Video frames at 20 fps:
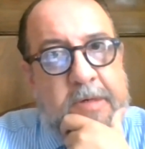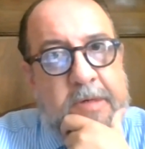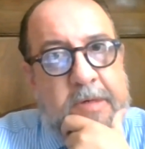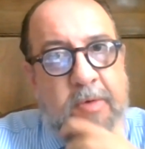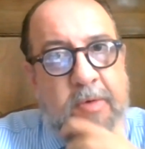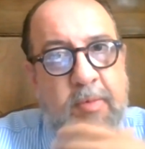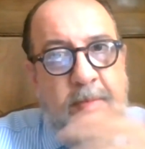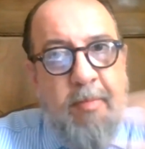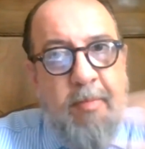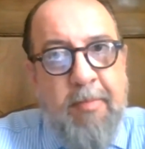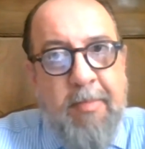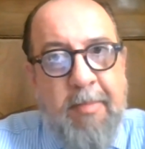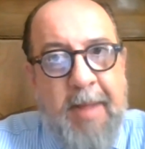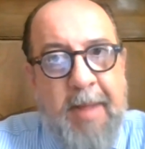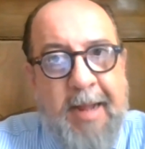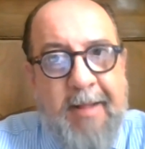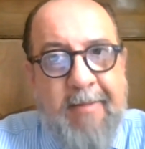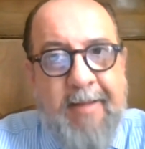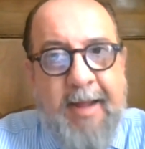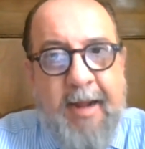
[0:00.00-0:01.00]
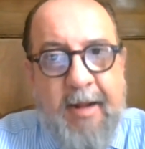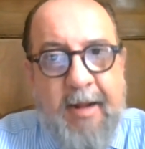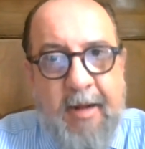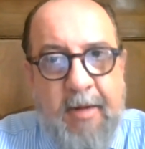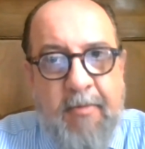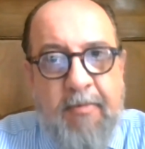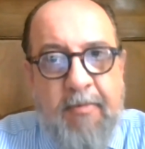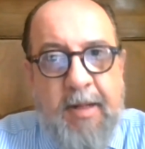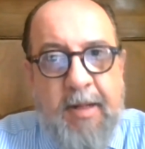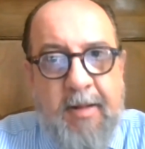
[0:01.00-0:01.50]
to maintain
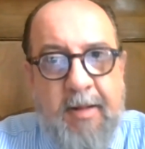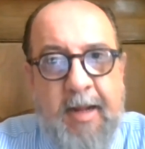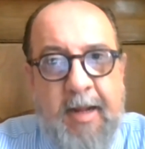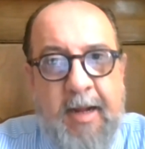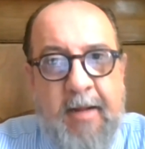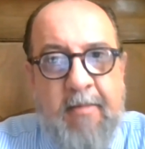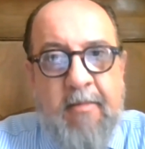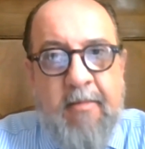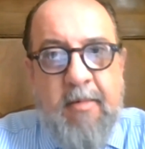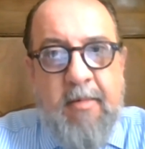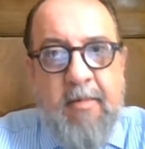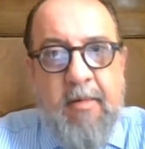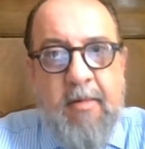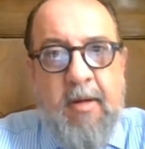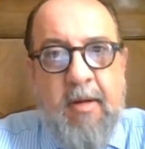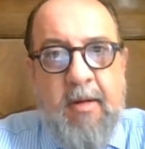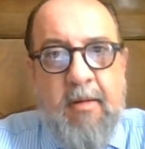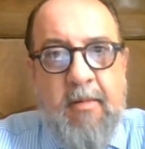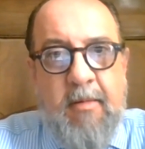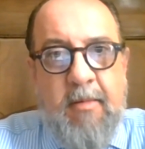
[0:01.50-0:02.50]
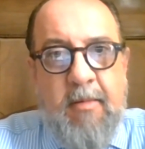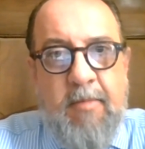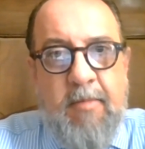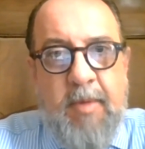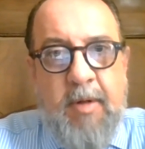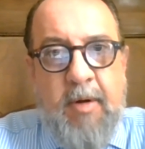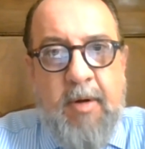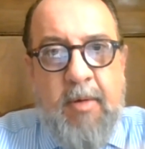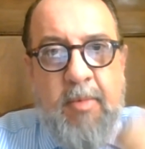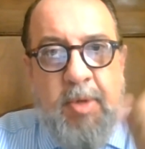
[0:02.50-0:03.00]
and retain,
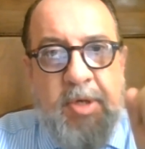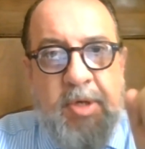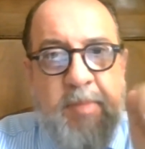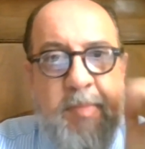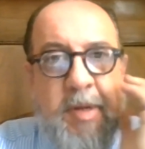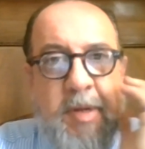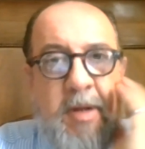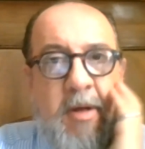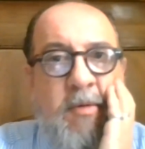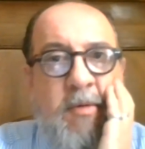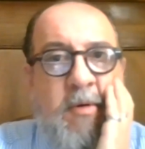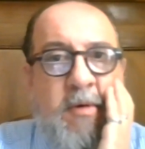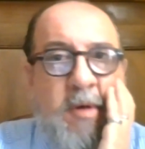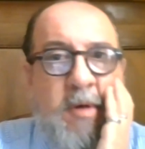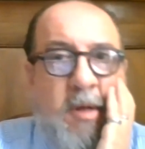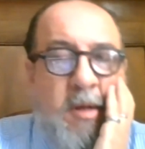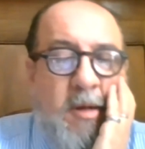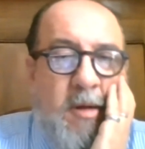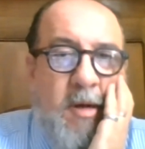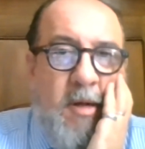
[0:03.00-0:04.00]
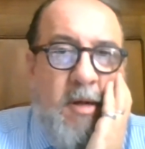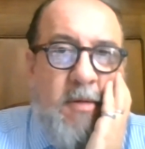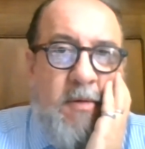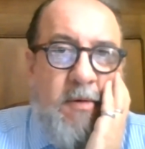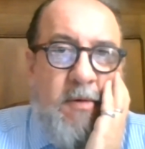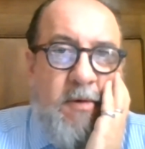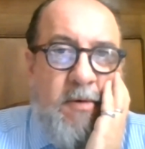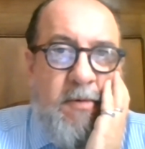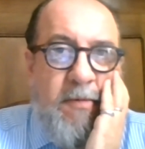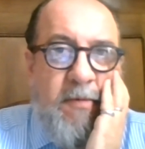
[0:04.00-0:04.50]
you know, shipping under
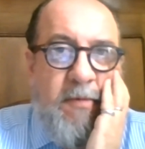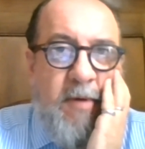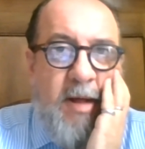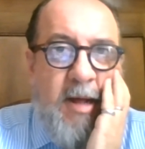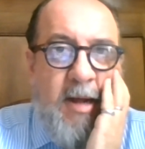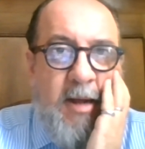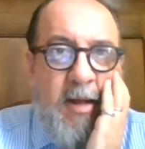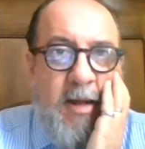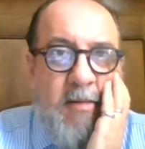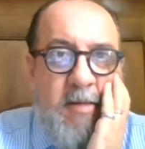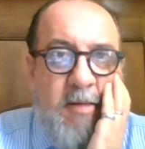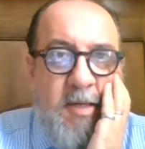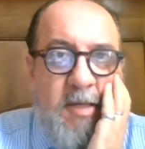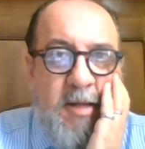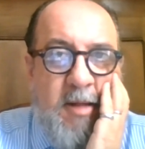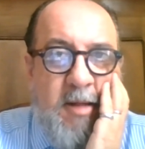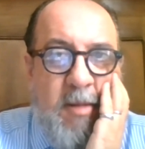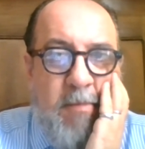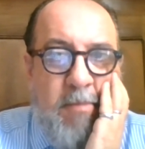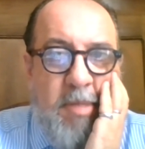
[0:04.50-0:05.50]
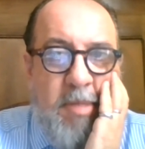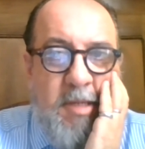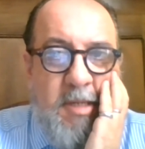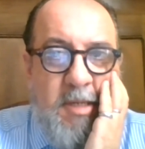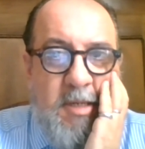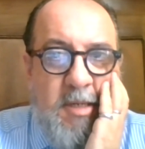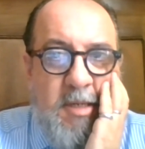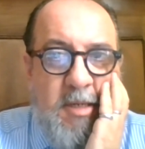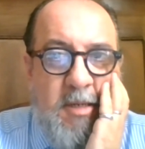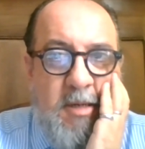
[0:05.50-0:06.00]
your flag and set up
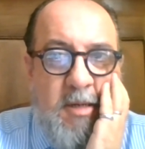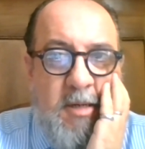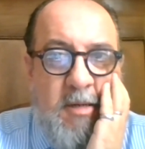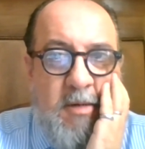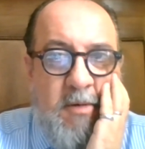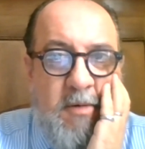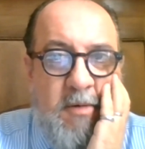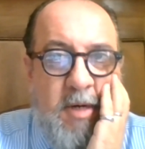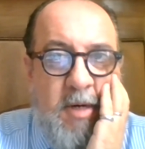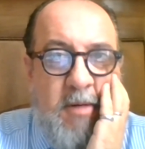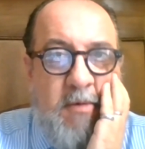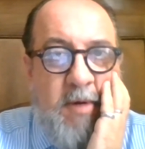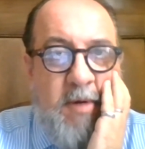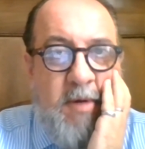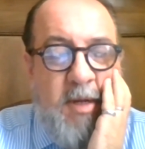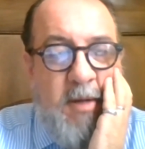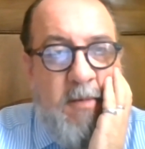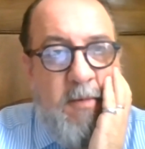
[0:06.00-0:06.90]
business in your country.